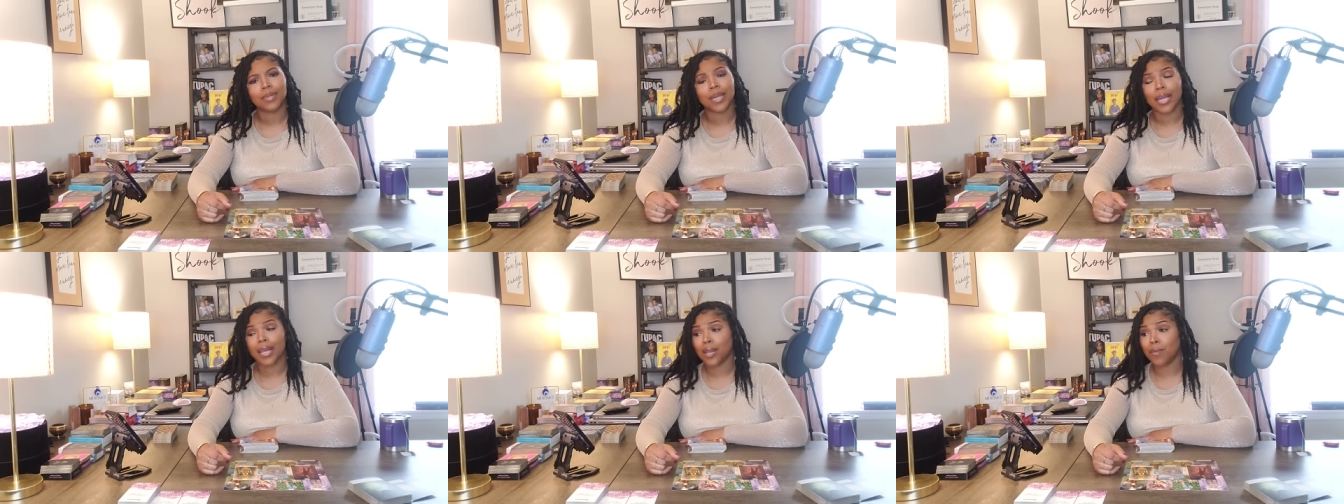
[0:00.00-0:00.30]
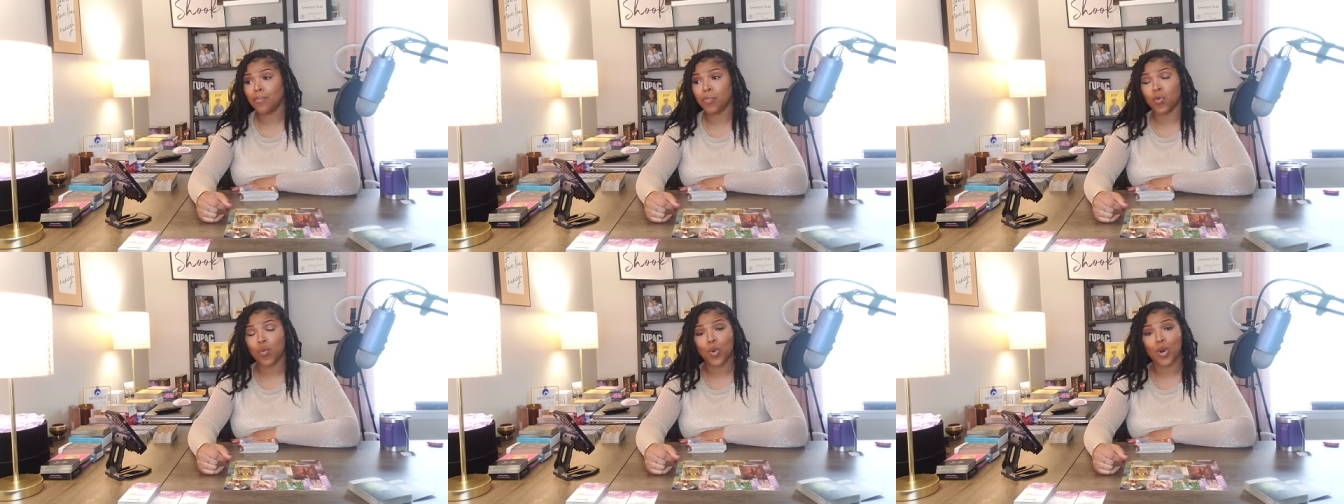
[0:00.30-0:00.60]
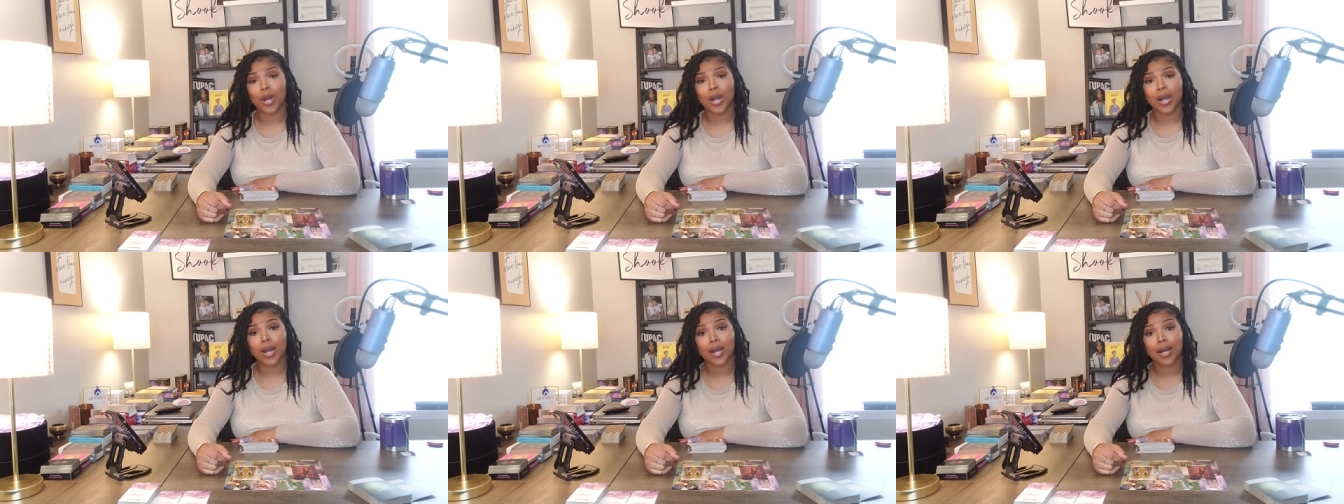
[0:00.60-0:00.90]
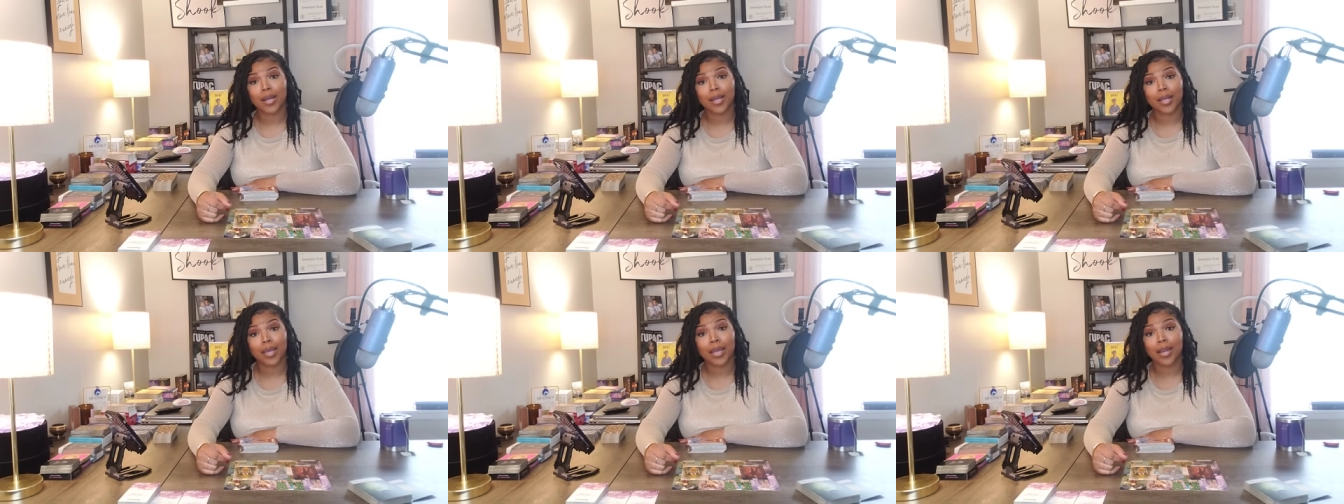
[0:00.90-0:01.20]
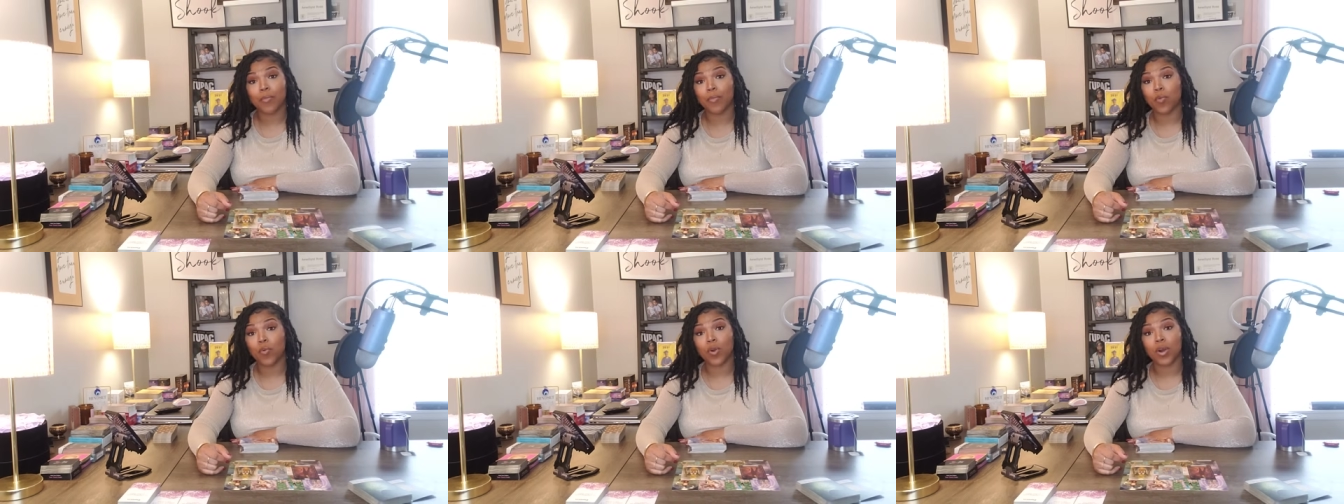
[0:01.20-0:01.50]
Any more?
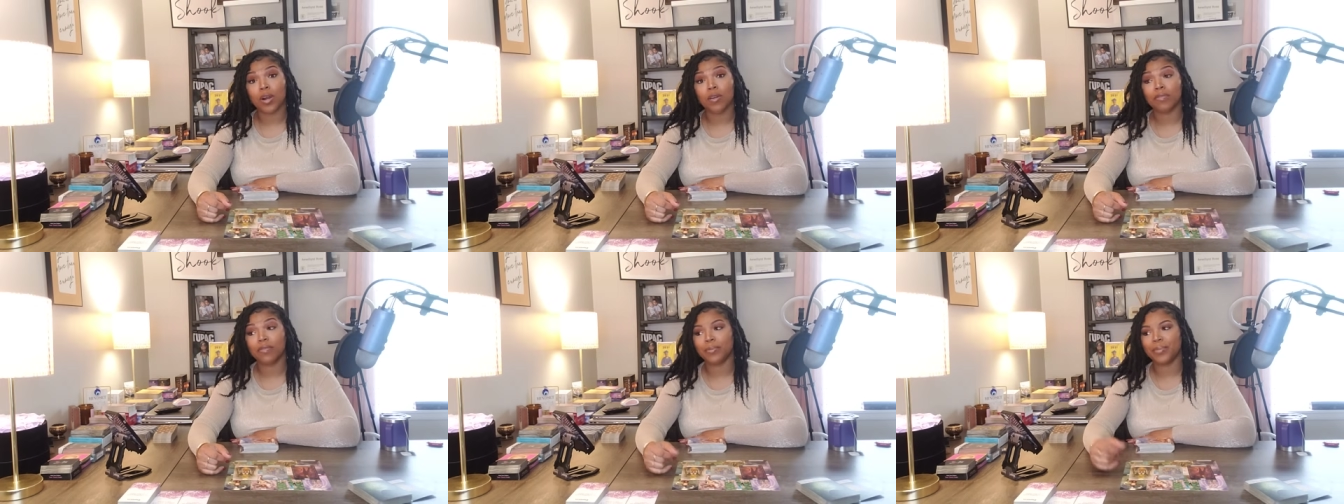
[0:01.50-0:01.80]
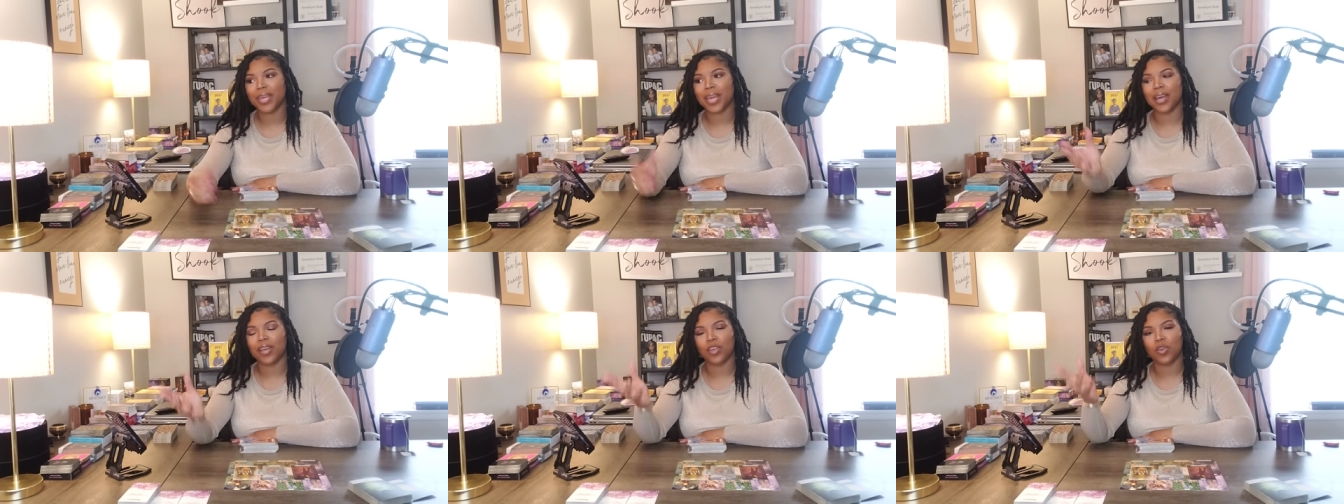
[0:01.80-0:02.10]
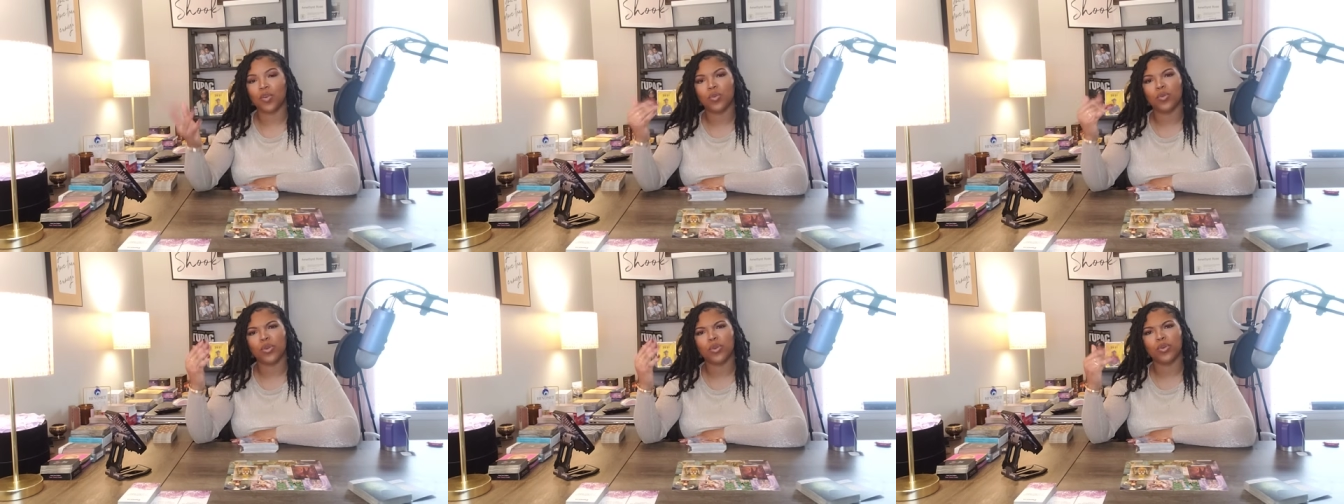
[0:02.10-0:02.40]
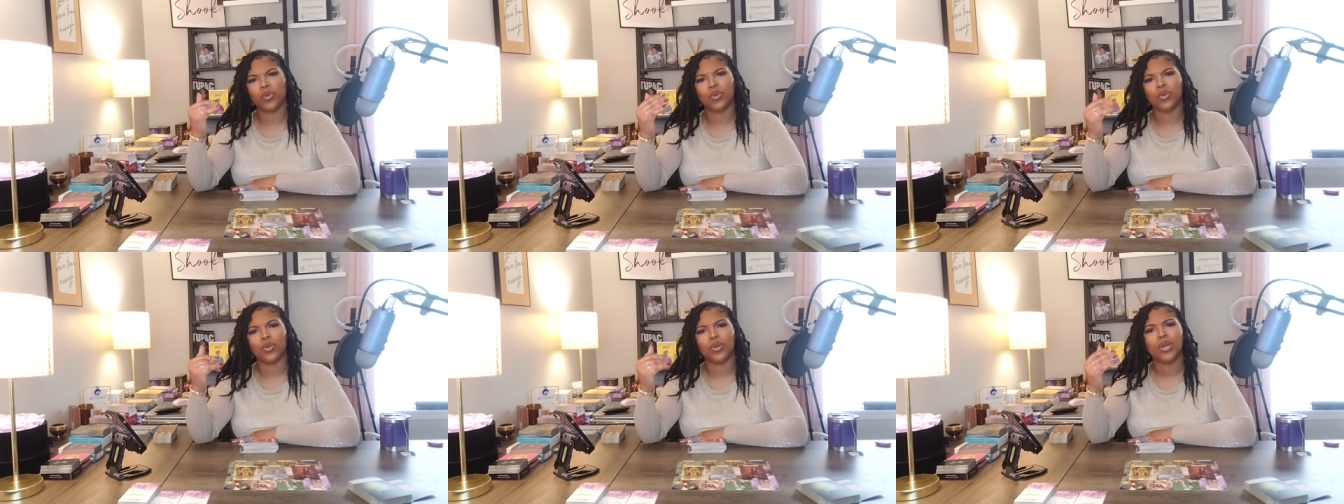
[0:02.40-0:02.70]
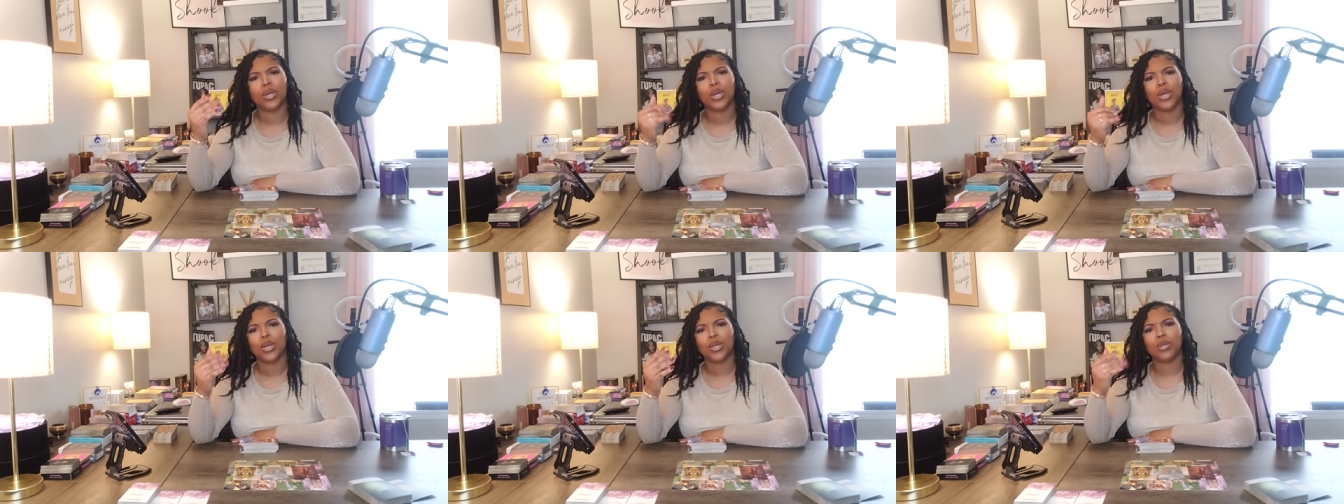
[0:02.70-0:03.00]
Any more of them? Yeah, you, you,
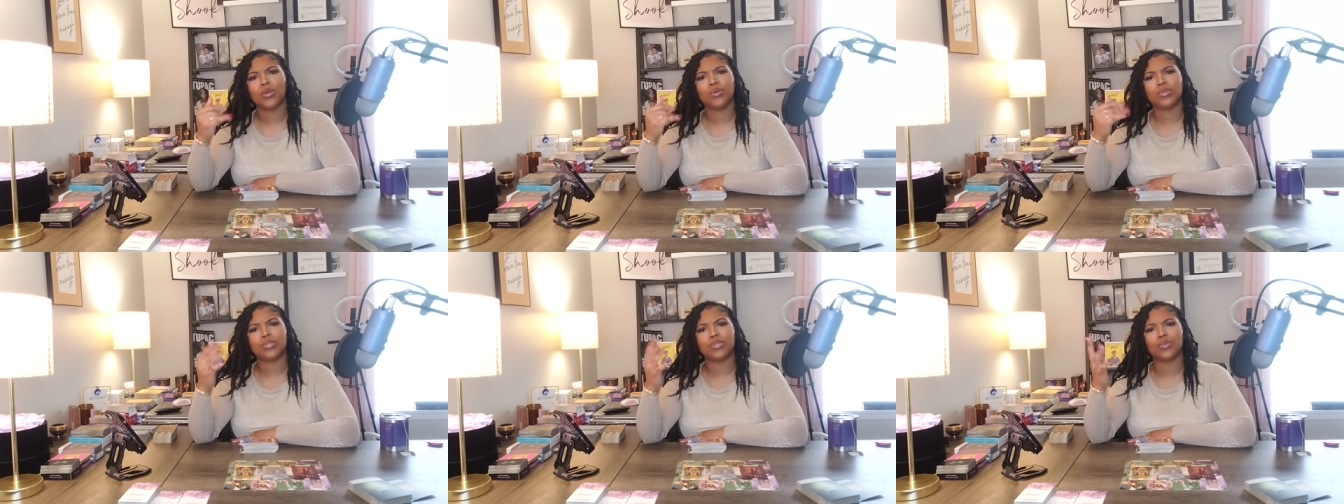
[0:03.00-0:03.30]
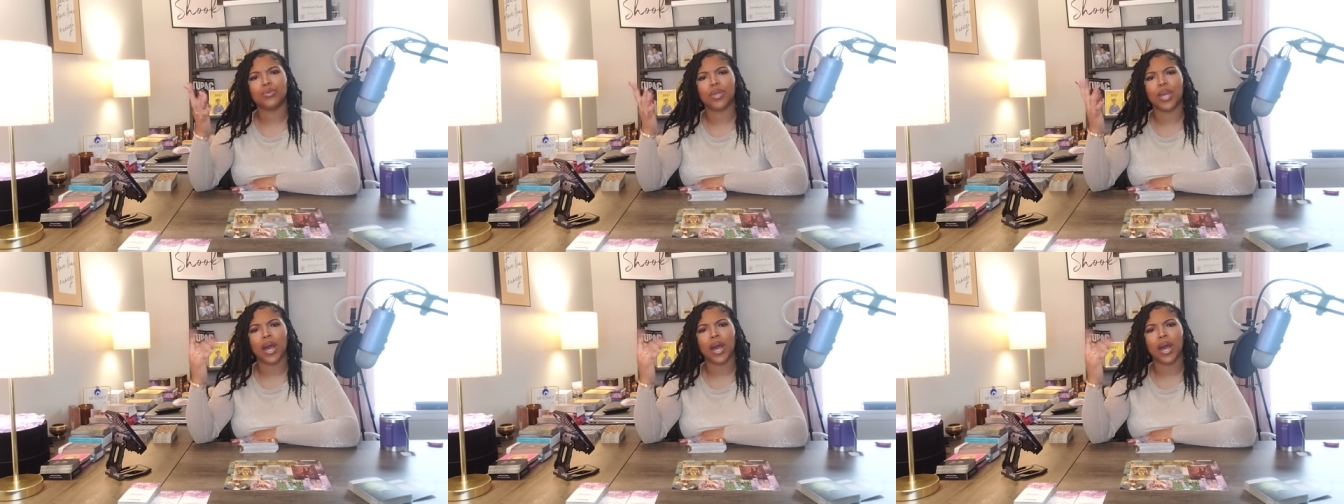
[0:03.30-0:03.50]
you, you too.